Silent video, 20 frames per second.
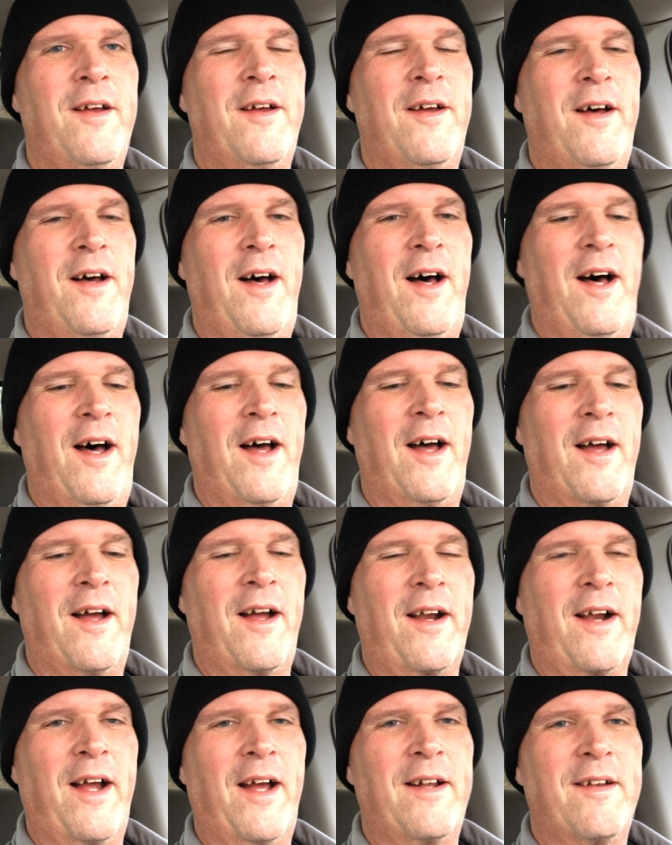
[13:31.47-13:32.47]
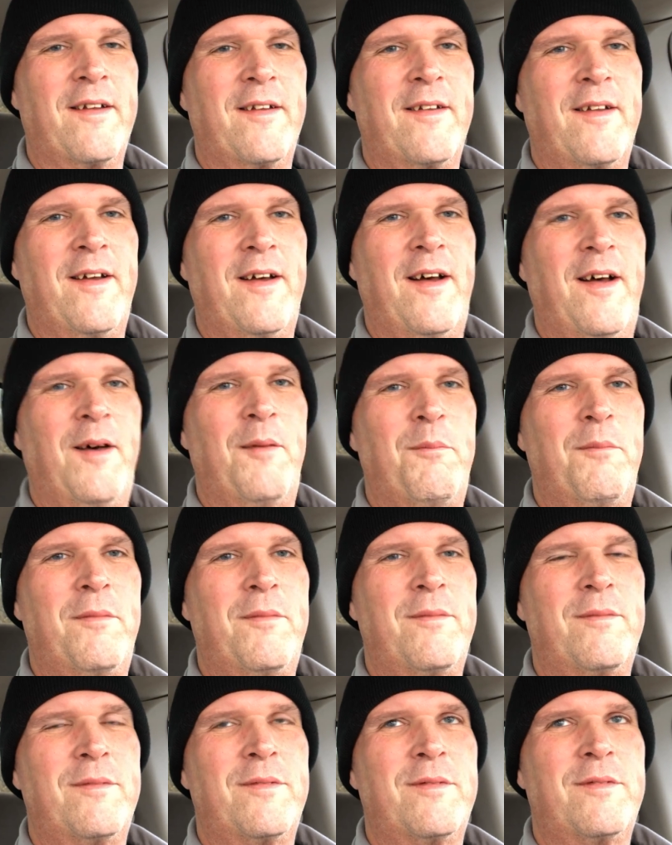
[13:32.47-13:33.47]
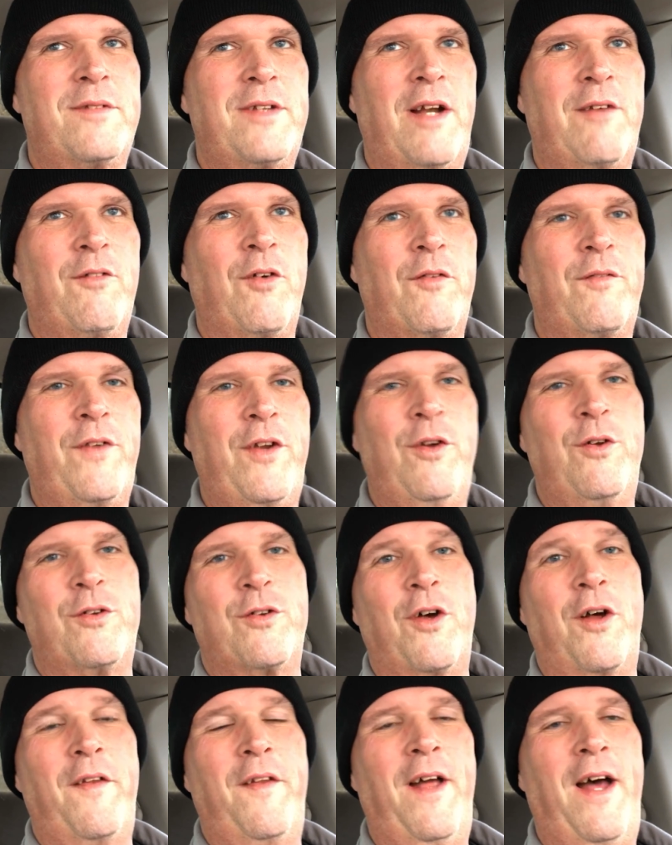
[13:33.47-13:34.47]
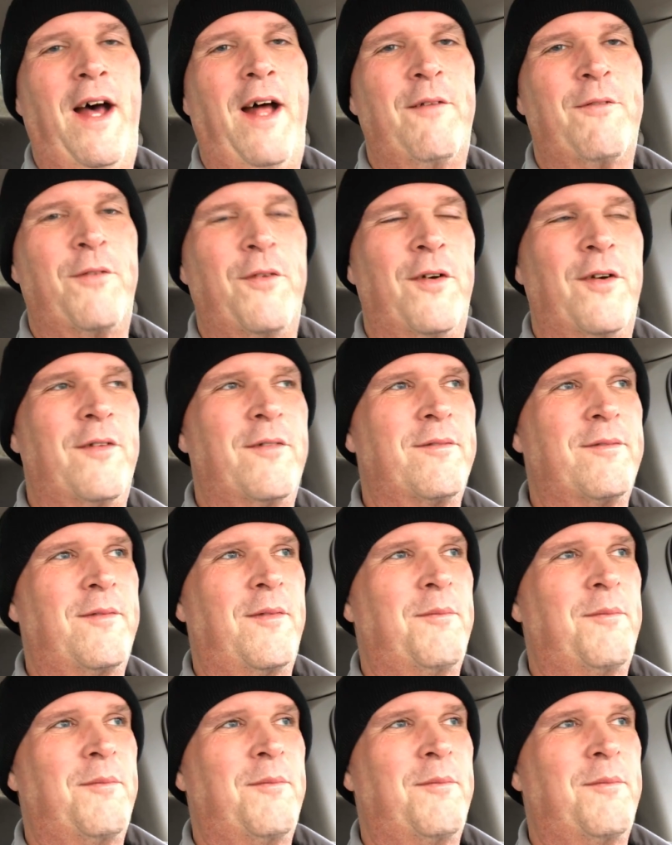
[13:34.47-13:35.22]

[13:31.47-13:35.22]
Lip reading: I got several views on that for